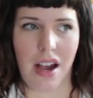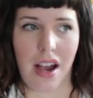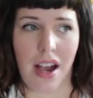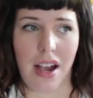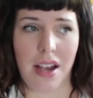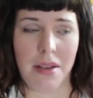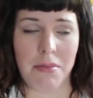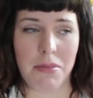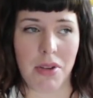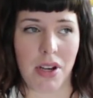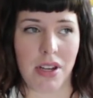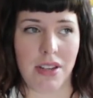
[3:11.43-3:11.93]

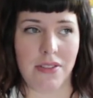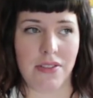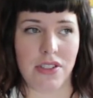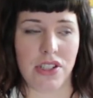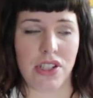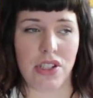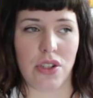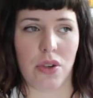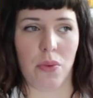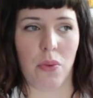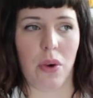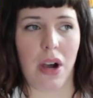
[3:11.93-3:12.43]
I'm not even
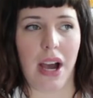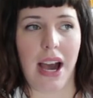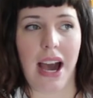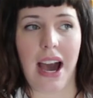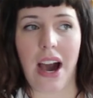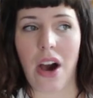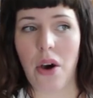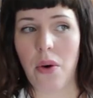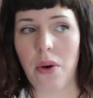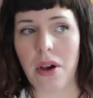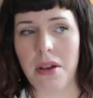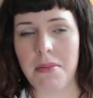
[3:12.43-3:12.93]
sure
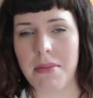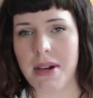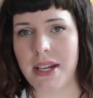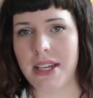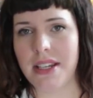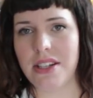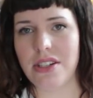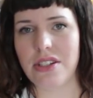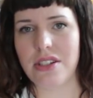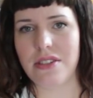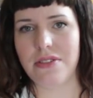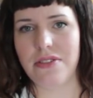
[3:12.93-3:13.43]
how I
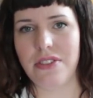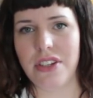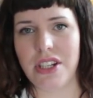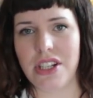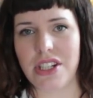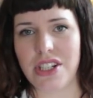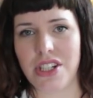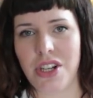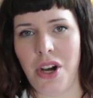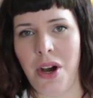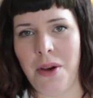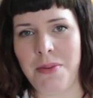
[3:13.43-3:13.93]
managed to
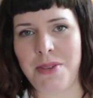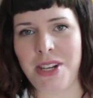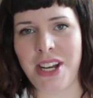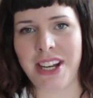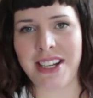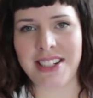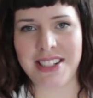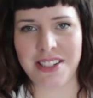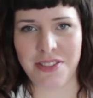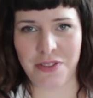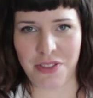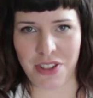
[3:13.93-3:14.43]
finish the
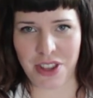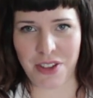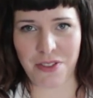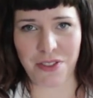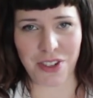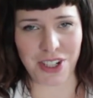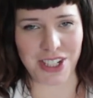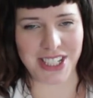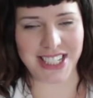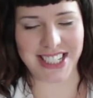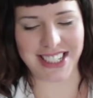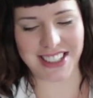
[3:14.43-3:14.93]
object for the
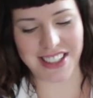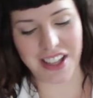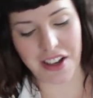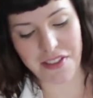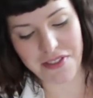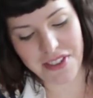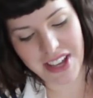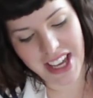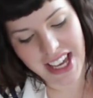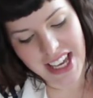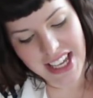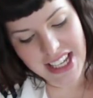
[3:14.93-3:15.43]
first
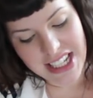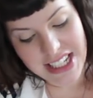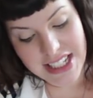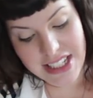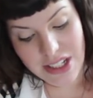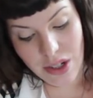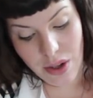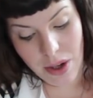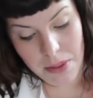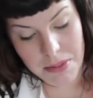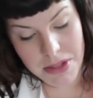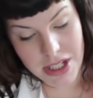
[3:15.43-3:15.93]
glove.
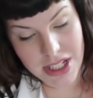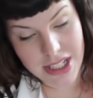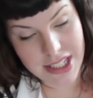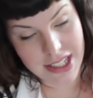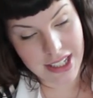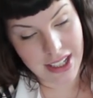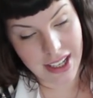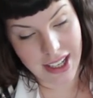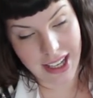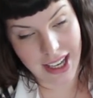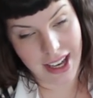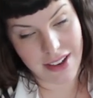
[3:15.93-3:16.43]
So
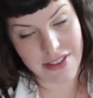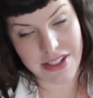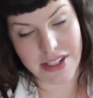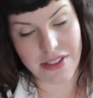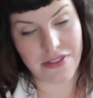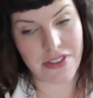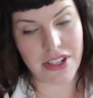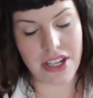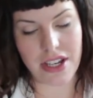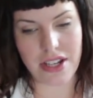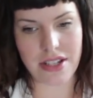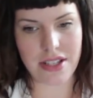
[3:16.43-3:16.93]
I have to
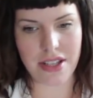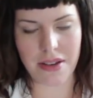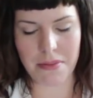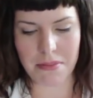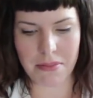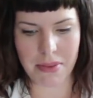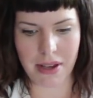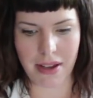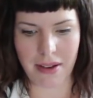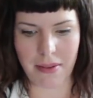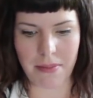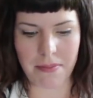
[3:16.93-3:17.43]
finish them,
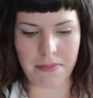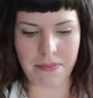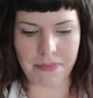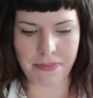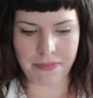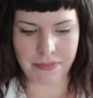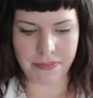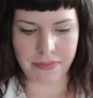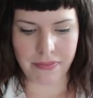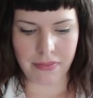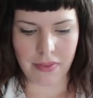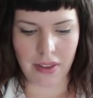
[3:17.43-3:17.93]
but
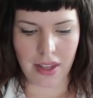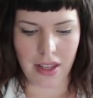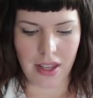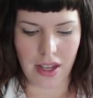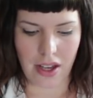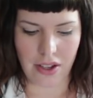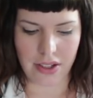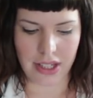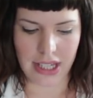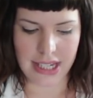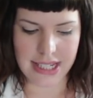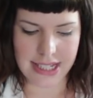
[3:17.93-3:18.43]

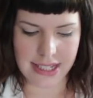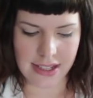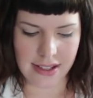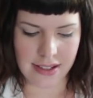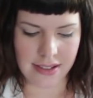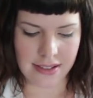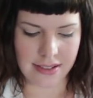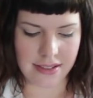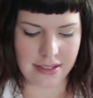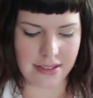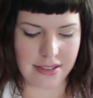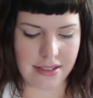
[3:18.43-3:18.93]
I'll get it
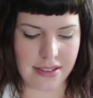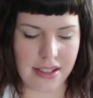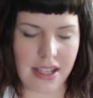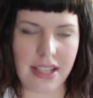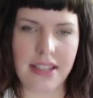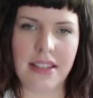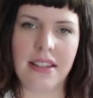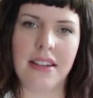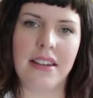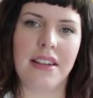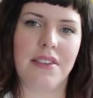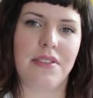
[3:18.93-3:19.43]
done
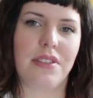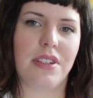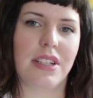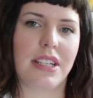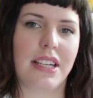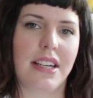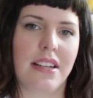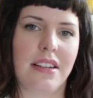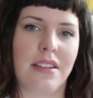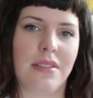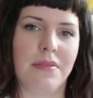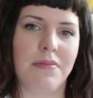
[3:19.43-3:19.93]
and then never
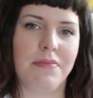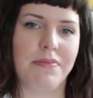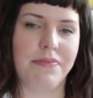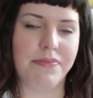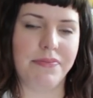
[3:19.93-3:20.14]
again.